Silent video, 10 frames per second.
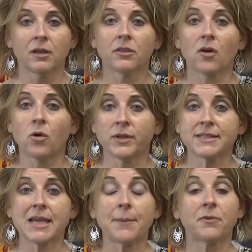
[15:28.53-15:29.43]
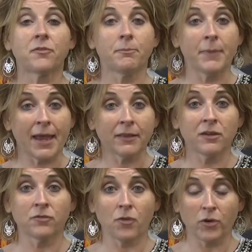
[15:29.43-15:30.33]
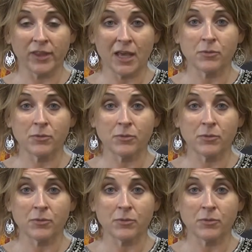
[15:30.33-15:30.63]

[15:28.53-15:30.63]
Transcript: The only type of mail-in voting that